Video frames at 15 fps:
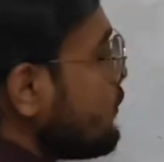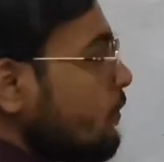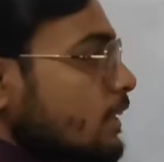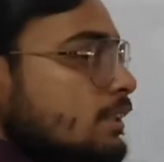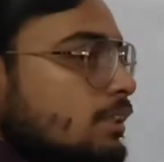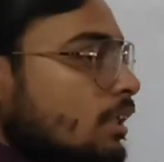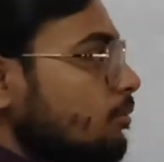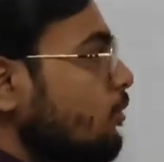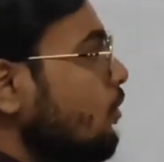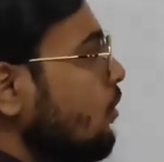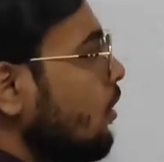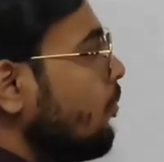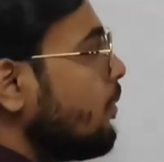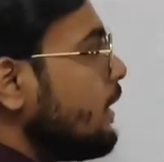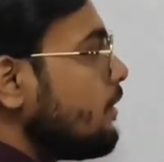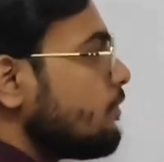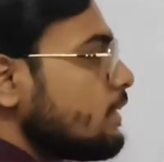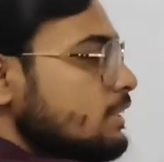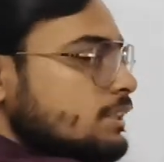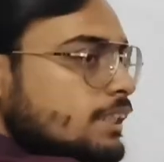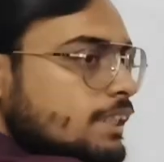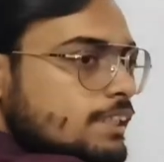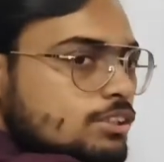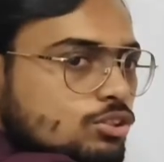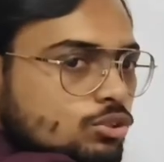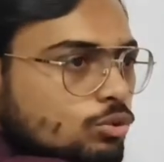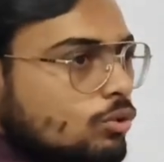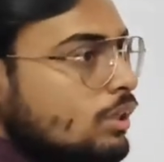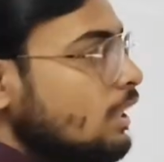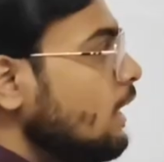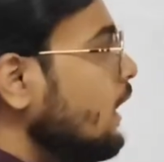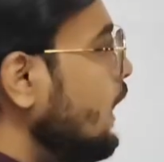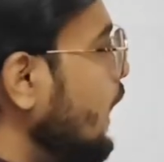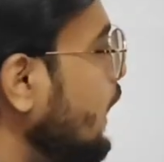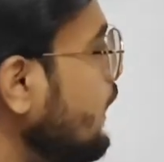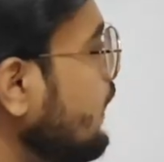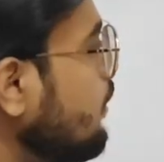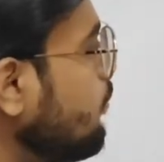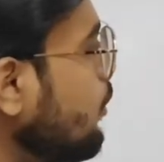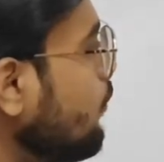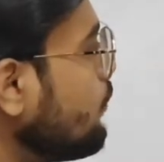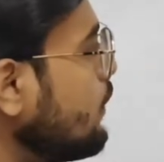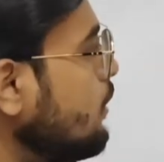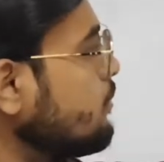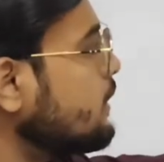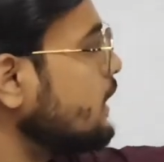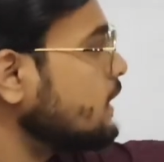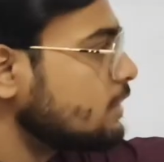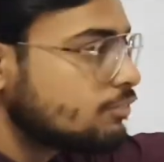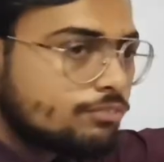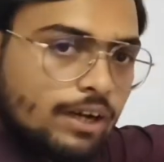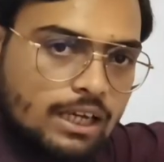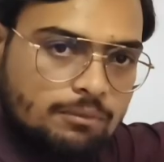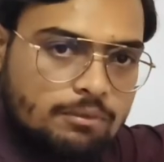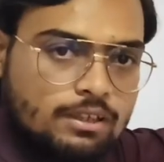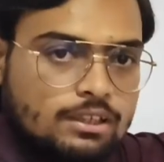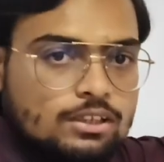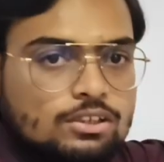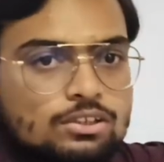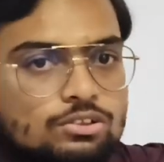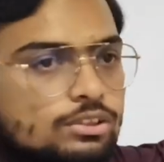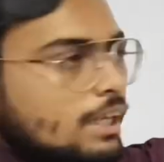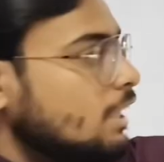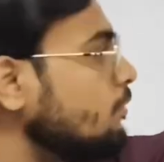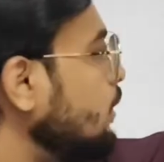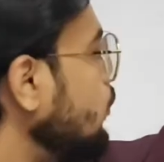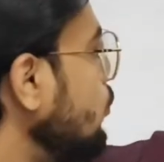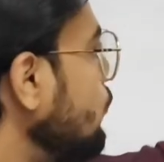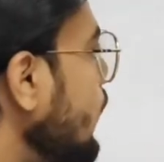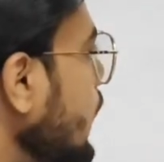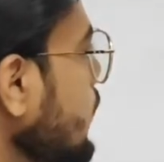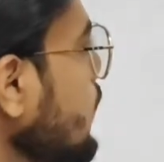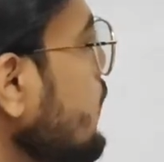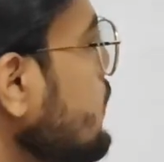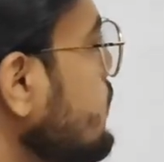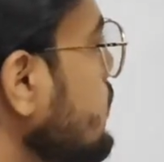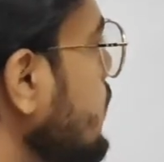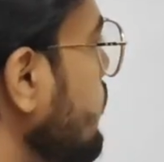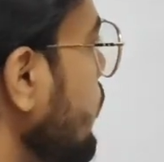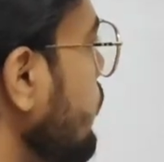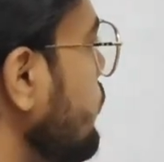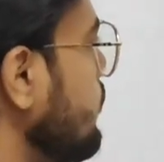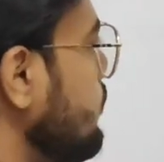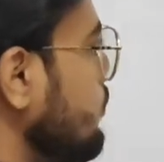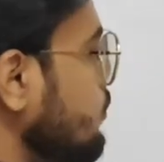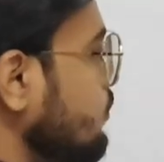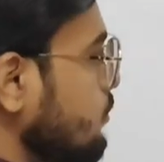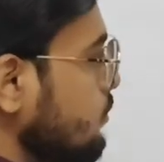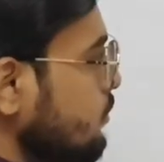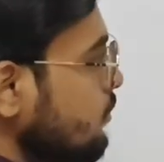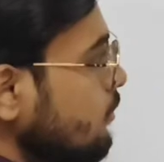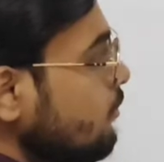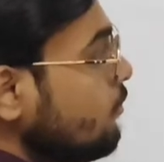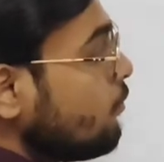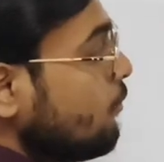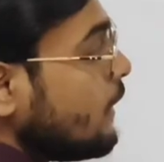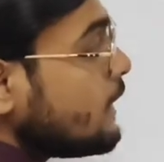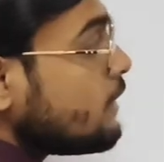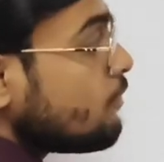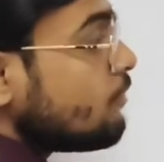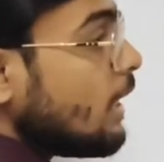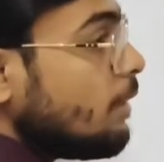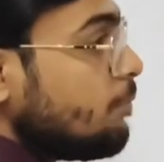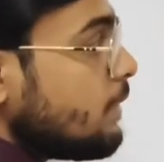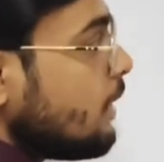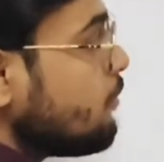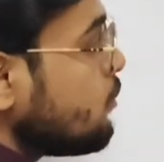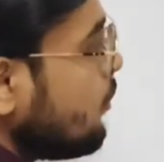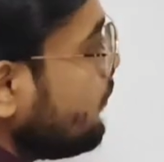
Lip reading: is first term, common difference d is 2 and number of terms is 5, and we have to find the sum of first 5 terms